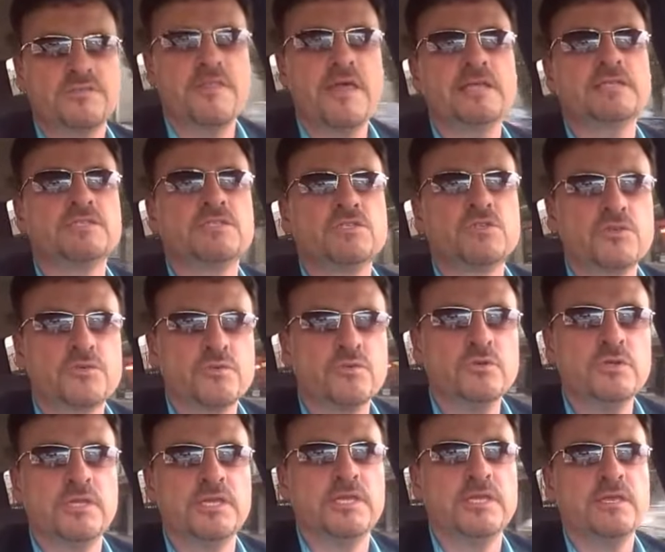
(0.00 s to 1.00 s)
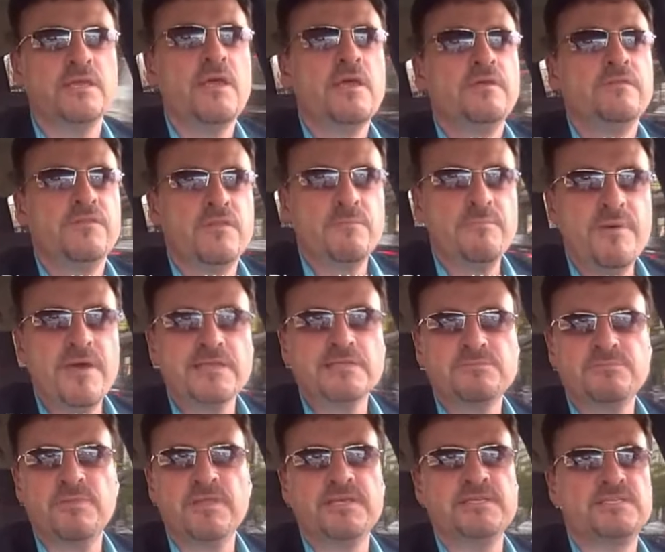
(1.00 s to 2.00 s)
And that's truly the
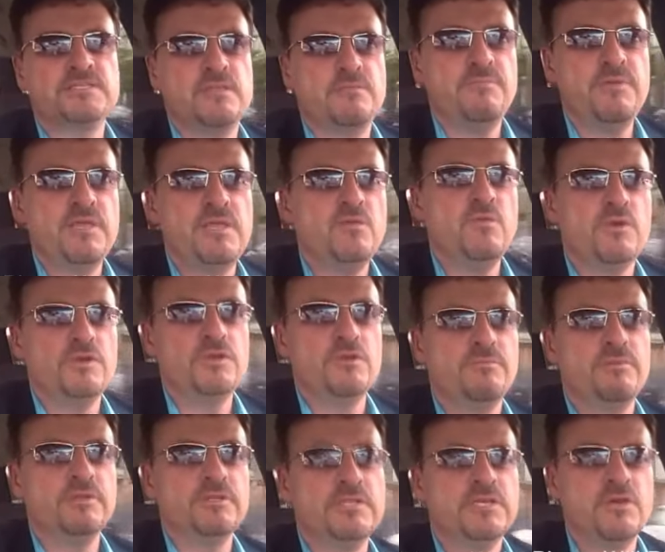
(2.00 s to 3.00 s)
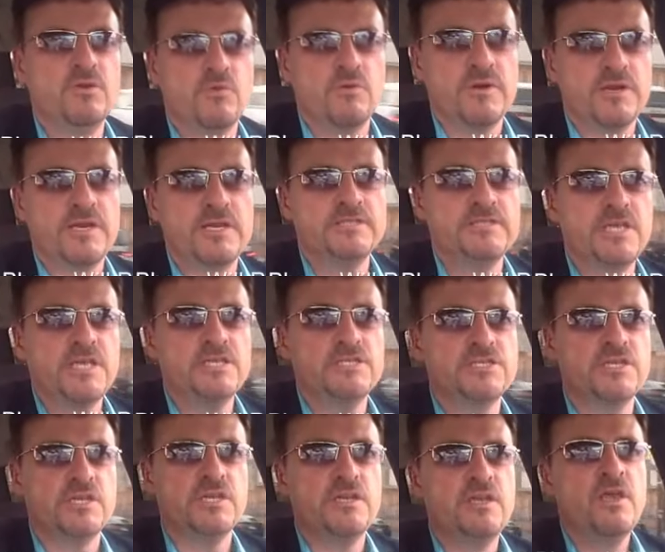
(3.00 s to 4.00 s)
best place to be when you're building an
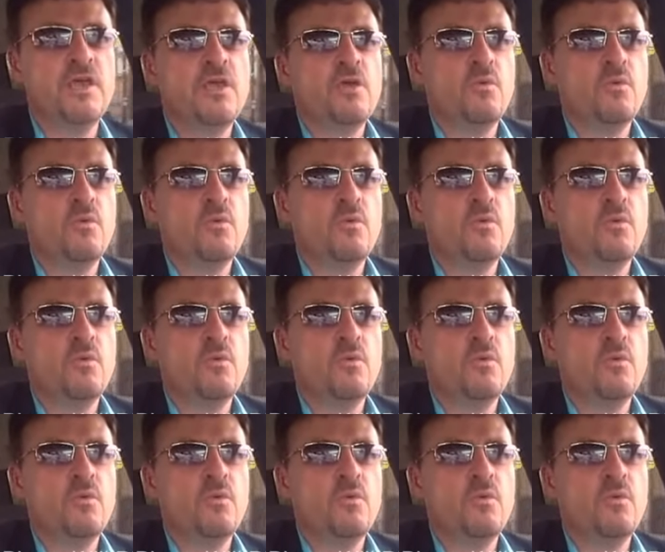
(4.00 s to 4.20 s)
organization,